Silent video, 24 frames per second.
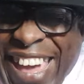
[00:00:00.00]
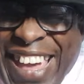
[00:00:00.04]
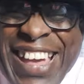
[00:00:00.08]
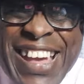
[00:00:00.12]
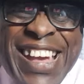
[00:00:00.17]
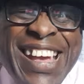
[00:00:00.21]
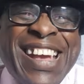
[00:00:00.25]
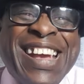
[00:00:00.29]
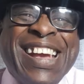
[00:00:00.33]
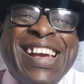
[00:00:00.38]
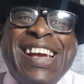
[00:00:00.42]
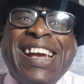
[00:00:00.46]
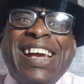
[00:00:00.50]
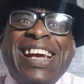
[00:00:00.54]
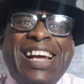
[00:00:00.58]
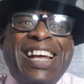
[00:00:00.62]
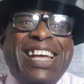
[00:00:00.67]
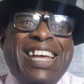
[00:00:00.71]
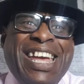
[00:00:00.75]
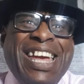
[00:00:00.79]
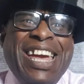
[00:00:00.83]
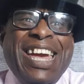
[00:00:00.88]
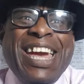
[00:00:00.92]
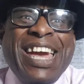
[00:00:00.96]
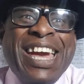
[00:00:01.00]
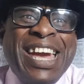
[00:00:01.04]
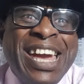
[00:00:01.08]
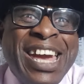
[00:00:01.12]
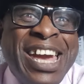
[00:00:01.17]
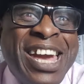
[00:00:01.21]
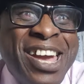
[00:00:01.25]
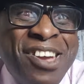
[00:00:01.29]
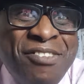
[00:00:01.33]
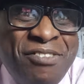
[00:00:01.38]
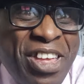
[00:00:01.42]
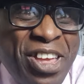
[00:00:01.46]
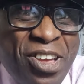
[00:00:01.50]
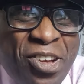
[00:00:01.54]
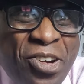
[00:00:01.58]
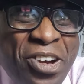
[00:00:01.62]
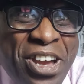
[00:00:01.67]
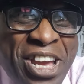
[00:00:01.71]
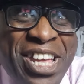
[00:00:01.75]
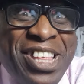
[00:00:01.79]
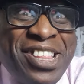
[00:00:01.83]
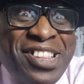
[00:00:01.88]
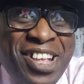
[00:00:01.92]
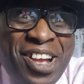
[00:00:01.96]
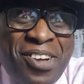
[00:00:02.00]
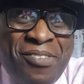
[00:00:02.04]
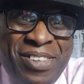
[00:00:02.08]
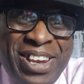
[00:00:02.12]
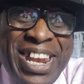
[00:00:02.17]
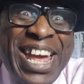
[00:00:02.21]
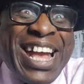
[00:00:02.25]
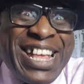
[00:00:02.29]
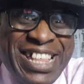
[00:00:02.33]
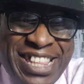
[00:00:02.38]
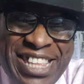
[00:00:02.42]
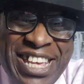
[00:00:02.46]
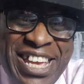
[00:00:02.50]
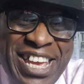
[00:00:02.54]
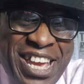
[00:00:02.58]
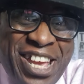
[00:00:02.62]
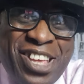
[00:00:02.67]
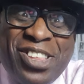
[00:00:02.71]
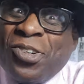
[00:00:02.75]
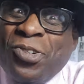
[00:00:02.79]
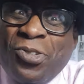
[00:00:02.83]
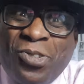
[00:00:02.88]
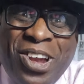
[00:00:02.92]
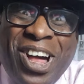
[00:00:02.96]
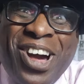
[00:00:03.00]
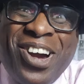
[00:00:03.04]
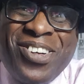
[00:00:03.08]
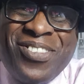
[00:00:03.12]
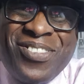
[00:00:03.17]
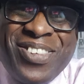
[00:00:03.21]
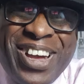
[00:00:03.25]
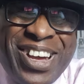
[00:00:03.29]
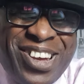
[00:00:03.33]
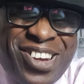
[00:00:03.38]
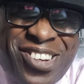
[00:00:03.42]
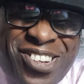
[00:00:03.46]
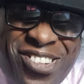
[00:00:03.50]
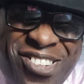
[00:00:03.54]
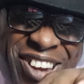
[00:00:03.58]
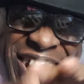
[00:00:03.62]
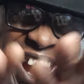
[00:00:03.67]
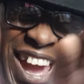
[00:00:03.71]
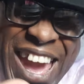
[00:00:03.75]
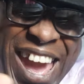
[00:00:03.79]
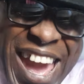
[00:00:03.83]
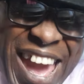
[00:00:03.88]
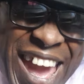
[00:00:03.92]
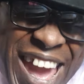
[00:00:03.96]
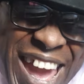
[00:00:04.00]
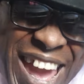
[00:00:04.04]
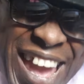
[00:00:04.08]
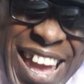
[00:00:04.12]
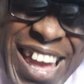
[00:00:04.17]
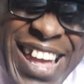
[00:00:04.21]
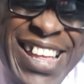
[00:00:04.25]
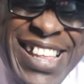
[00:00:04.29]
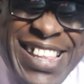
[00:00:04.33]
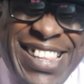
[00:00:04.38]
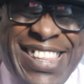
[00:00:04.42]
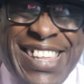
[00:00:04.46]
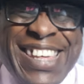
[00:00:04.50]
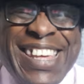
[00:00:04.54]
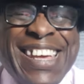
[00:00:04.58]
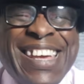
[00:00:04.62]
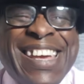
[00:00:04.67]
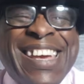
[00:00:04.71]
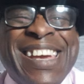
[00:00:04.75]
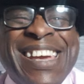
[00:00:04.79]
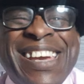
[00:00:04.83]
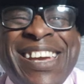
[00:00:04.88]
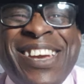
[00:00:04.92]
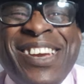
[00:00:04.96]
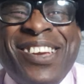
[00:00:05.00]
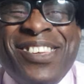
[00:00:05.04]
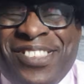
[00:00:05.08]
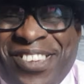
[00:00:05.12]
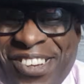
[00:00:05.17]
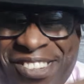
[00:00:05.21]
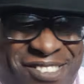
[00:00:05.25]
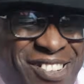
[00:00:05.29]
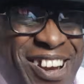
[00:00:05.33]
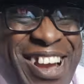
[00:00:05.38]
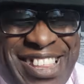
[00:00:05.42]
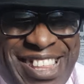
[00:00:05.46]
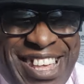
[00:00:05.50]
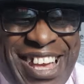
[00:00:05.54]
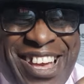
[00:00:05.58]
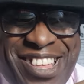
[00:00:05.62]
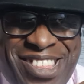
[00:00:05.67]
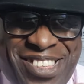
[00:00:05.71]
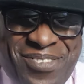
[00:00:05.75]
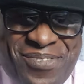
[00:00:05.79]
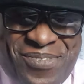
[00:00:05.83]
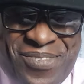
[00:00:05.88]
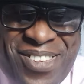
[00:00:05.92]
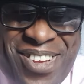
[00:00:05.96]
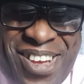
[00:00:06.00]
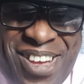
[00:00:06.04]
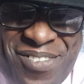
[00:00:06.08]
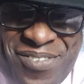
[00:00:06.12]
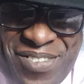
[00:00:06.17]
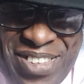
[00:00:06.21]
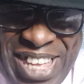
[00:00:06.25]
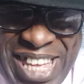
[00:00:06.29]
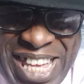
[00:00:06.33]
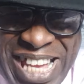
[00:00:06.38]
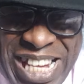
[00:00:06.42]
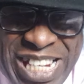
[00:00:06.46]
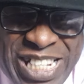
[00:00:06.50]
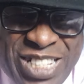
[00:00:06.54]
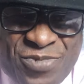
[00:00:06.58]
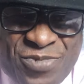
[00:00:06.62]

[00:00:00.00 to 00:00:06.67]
Yeah, they got in, but that's it. It's all over. Crash. So crash as your father. Yeah.